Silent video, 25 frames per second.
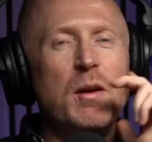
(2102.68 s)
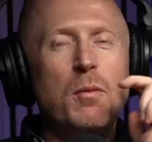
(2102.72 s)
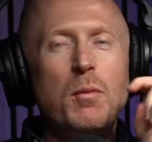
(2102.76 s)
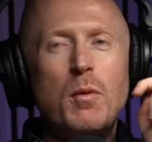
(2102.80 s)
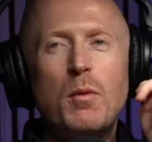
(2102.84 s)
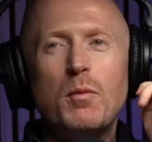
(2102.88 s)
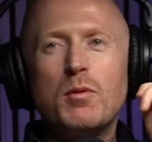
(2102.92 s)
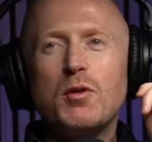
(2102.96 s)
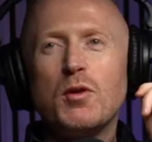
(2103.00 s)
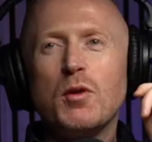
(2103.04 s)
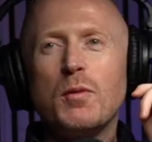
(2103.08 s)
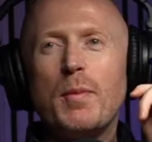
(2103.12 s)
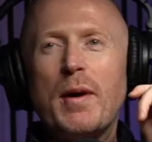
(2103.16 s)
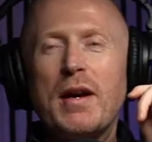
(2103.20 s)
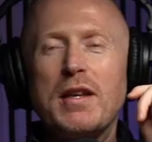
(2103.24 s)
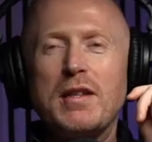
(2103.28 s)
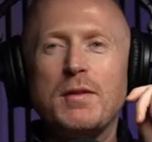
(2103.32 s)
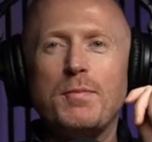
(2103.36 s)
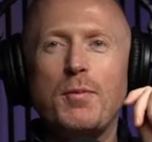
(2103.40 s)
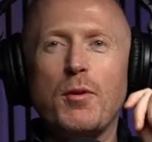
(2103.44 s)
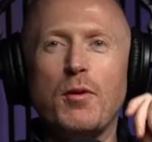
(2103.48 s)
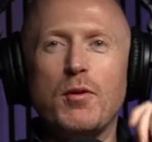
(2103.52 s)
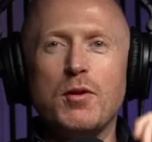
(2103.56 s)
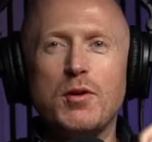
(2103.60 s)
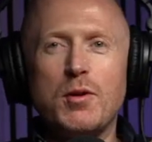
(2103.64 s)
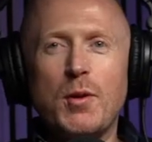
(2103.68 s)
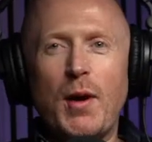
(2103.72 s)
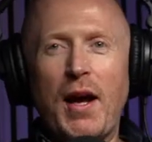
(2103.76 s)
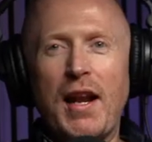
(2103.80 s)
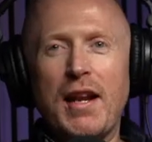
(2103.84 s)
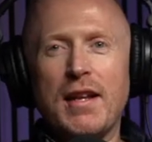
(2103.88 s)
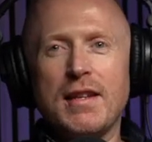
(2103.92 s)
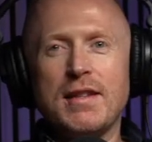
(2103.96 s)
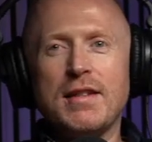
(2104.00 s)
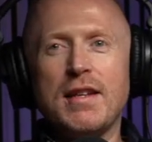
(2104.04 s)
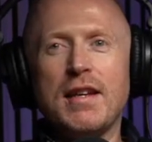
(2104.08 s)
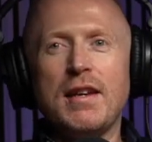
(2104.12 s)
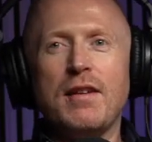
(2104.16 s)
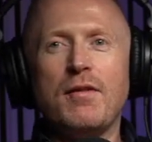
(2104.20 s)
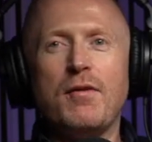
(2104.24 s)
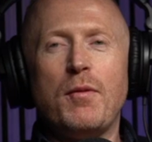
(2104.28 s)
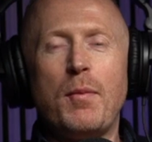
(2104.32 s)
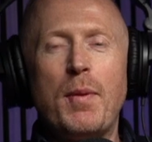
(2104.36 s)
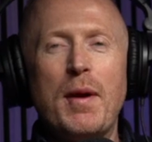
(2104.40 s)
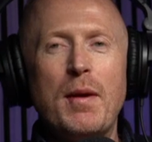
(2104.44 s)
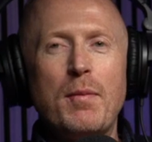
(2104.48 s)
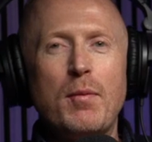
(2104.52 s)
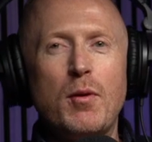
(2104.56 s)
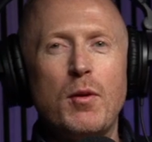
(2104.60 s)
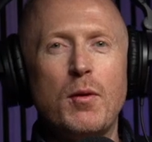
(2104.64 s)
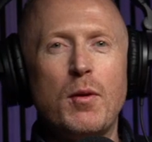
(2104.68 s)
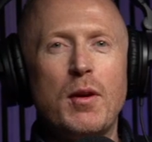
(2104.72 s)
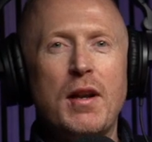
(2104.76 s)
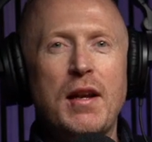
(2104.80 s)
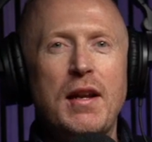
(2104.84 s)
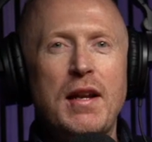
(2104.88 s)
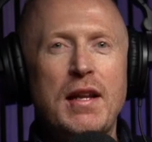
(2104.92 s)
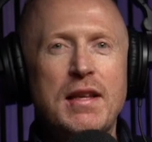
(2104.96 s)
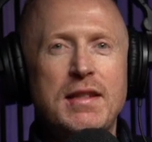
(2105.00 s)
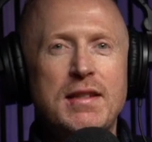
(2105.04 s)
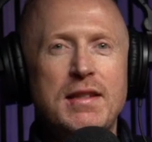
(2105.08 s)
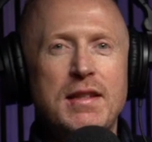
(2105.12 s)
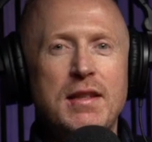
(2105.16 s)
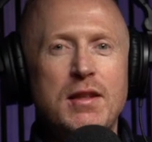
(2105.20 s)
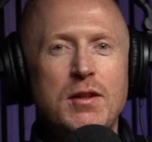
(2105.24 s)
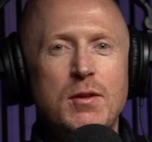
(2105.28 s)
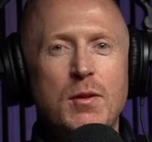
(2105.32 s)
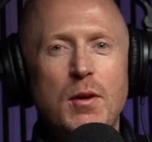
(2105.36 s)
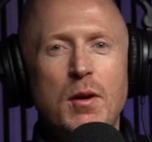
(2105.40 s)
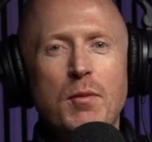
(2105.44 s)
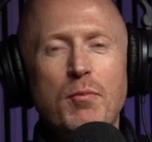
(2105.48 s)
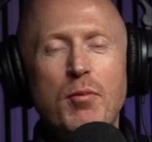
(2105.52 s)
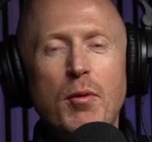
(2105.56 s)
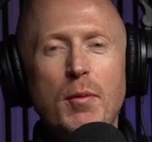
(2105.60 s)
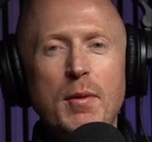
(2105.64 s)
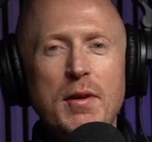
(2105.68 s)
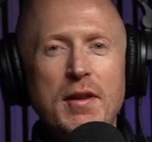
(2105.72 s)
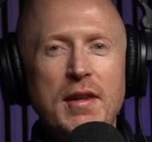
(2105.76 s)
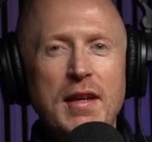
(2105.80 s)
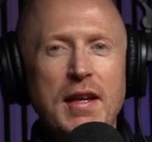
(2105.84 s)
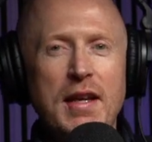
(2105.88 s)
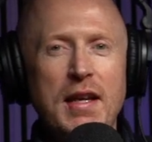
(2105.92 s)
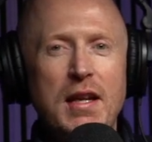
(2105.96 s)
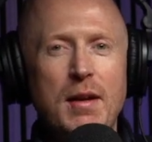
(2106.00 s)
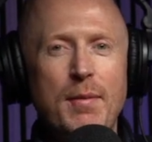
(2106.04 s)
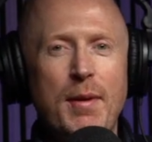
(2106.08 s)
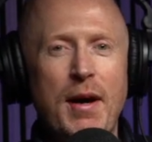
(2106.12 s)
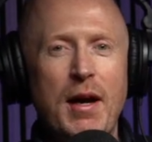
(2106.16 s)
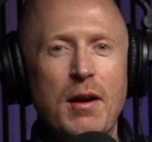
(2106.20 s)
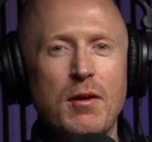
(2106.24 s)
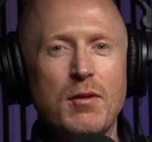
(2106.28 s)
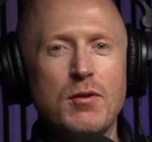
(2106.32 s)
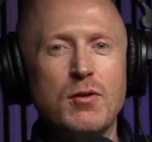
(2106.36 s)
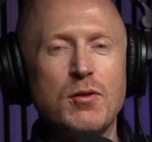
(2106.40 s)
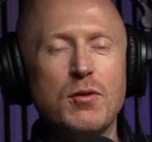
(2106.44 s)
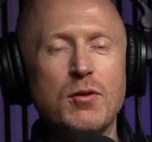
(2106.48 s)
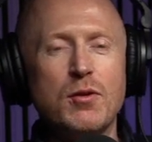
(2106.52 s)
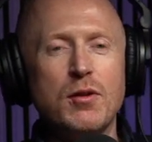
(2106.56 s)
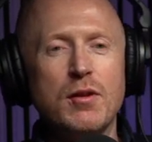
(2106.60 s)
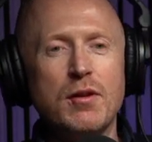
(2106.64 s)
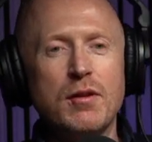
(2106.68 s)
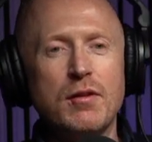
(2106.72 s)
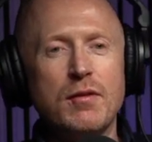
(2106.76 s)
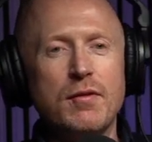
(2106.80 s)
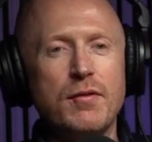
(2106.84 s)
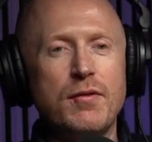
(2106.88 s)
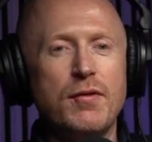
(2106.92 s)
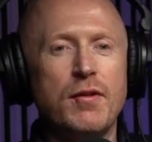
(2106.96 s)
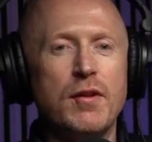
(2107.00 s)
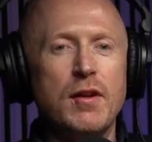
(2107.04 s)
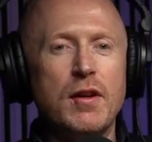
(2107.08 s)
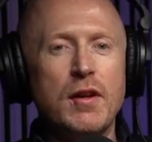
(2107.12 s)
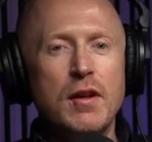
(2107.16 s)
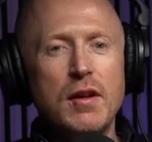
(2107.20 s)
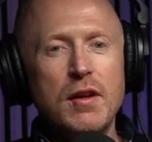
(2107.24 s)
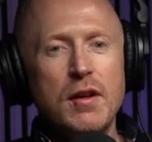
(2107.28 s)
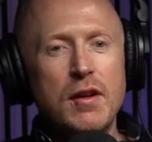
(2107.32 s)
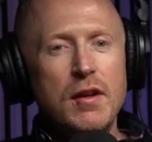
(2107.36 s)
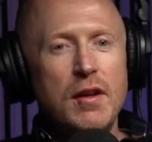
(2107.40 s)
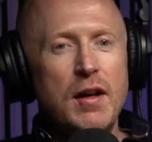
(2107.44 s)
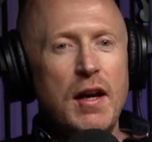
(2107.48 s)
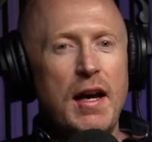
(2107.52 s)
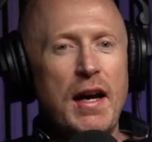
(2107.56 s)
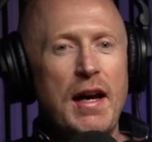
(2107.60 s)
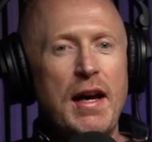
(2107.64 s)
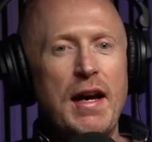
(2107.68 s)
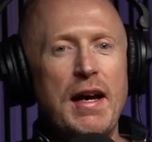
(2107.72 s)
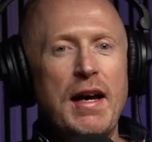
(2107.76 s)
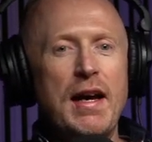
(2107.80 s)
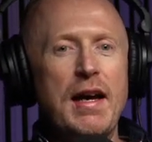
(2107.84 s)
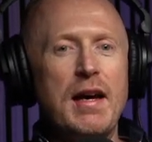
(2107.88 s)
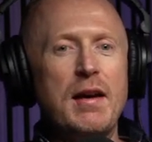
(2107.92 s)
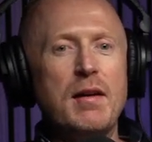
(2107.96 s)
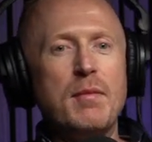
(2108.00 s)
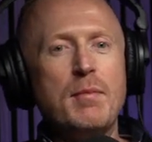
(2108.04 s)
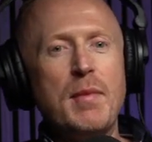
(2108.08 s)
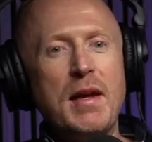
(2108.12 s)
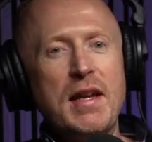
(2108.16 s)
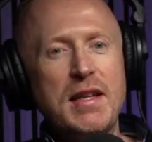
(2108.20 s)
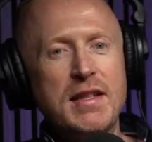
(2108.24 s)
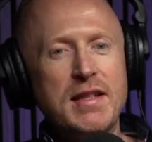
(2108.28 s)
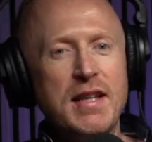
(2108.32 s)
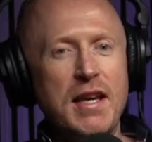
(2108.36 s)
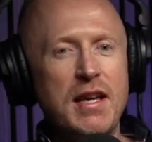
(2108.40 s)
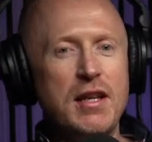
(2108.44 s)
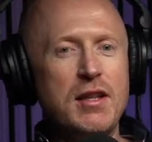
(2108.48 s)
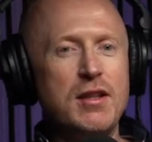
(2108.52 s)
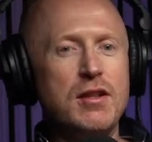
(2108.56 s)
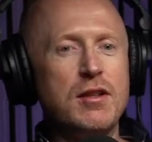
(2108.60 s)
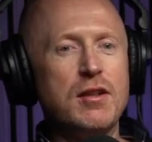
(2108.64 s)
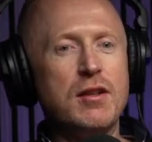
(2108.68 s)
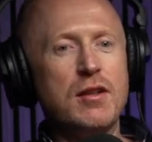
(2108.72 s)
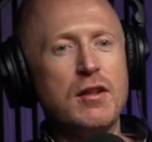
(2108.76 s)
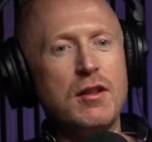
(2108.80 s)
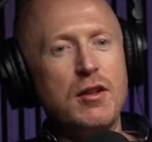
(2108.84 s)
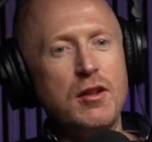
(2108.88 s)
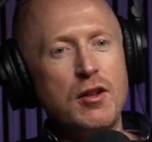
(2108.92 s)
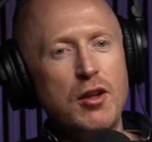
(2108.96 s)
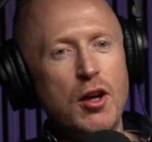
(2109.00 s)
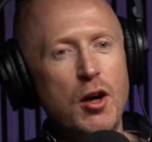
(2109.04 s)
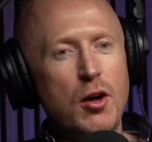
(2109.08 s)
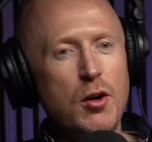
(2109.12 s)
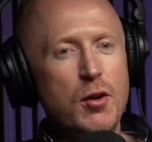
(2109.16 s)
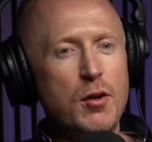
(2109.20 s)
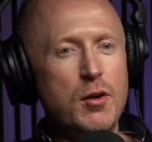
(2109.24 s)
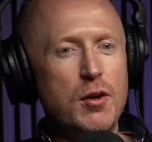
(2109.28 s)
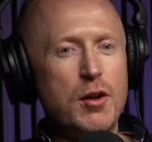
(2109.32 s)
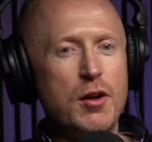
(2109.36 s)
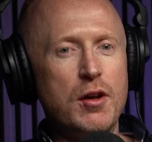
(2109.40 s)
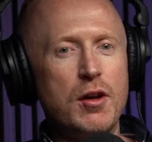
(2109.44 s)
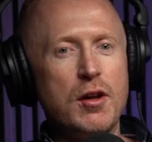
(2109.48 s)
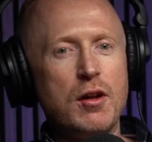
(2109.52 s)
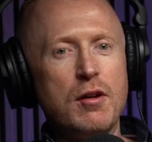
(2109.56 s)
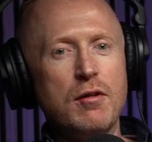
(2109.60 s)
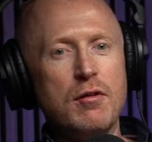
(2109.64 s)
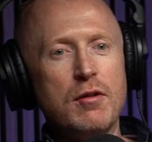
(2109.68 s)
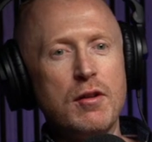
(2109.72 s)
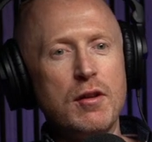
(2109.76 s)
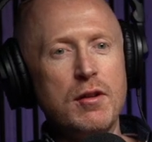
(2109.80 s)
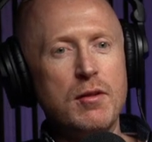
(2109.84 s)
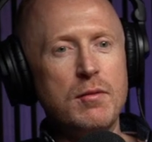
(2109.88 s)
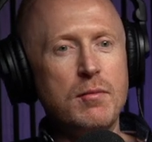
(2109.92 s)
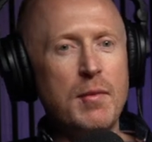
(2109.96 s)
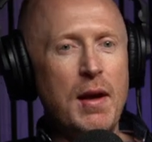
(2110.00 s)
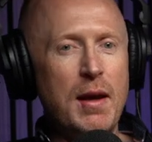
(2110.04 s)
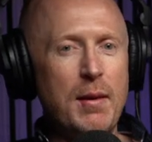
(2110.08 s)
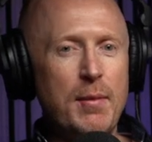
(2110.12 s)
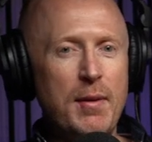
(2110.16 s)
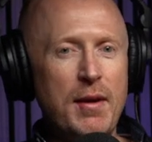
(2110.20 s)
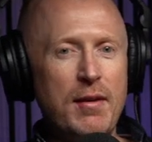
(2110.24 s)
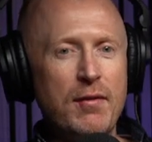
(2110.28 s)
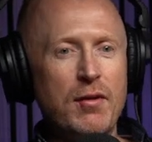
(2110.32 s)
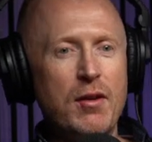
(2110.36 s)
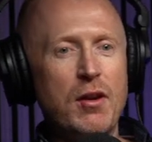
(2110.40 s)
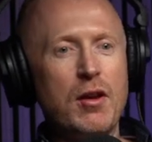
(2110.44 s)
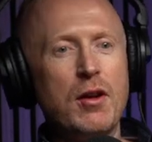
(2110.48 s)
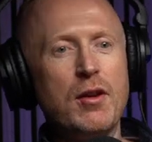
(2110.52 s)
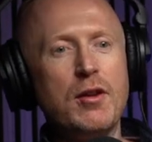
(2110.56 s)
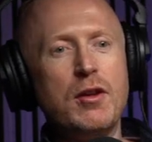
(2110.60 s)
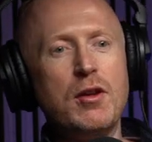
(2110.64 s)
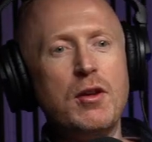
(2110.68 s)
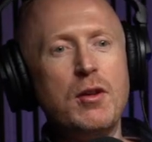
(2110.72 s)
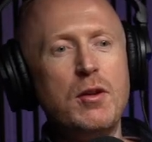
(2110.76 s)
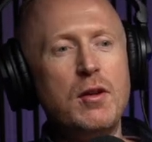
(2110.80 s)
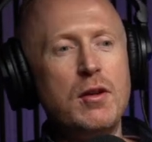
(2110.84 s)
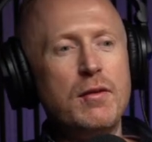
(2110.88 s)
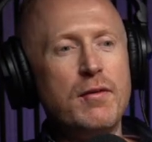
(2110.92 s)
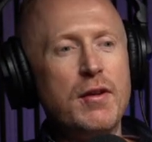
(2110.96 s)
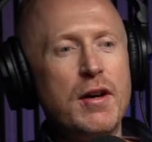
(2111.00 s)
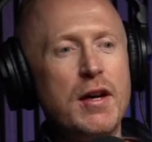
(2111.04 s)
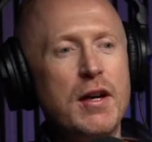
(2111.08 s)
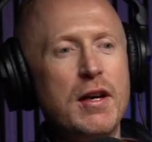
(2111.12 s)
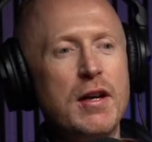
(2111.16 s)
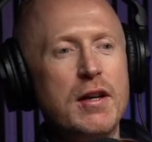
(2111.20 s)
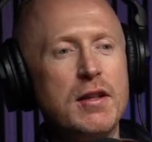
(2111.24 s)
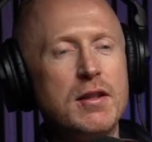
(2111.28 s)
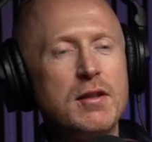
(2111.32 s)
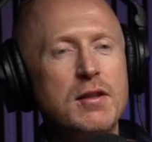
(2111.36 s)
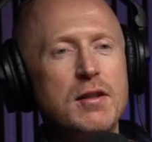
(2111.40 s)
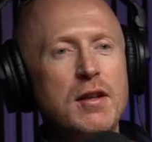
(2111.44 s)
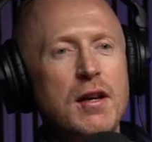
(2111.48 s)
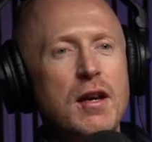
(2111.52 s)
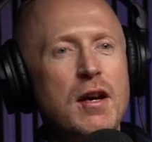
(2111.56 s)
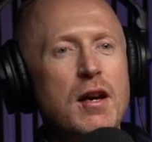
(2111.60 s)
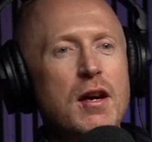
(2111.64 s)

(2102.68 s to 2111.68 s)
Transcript: And when we talk about spirituality, for people who are listening to it and probably thinking about sort of uh, meditation and yoga and maybe even like the universe,